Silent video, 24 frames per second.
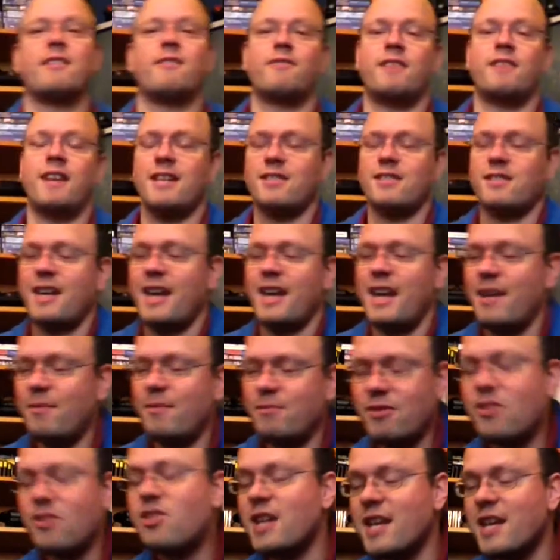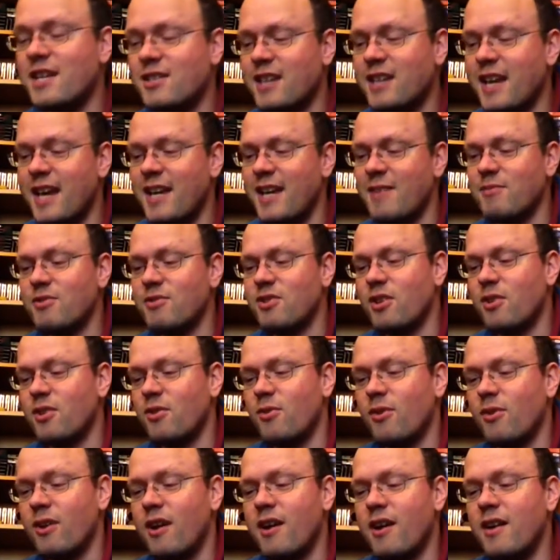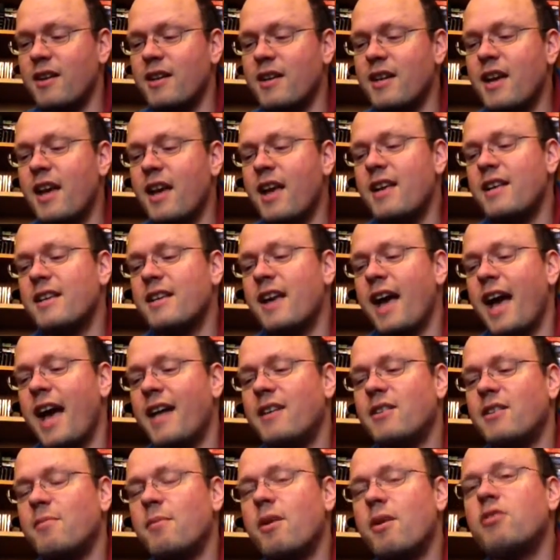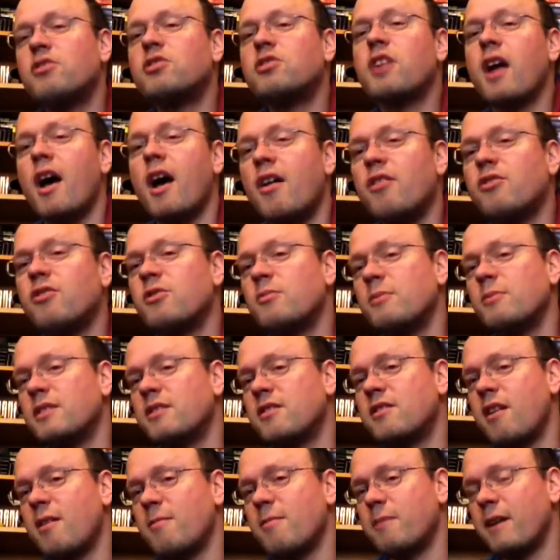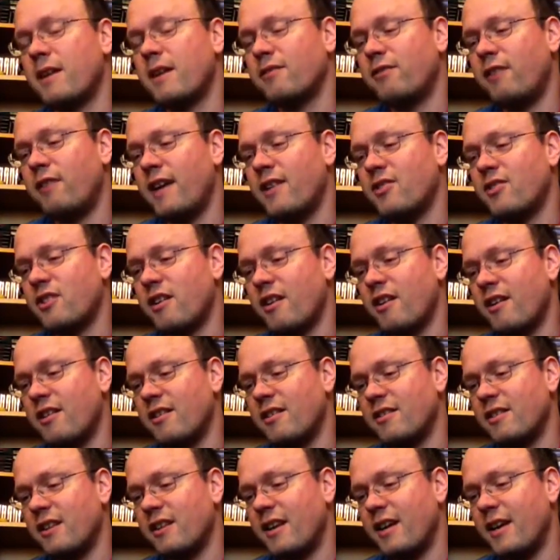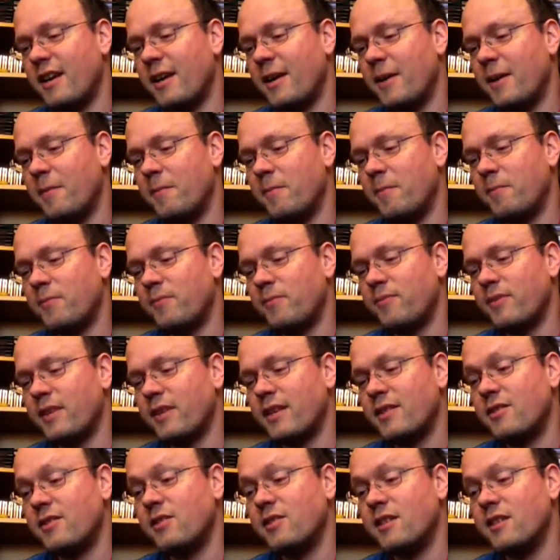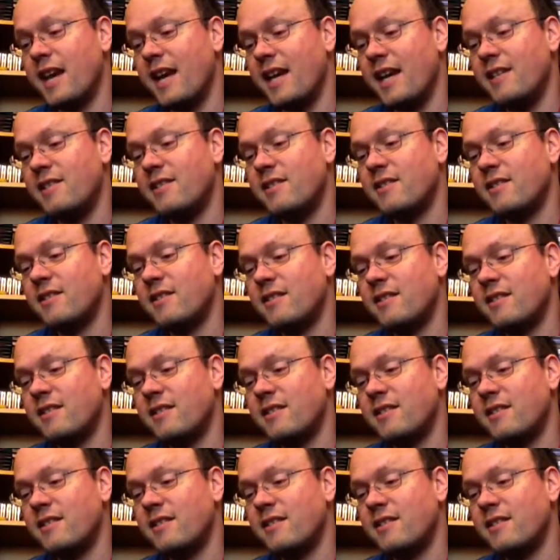NES games, SNES games. So and the most ultimate compact flash card to date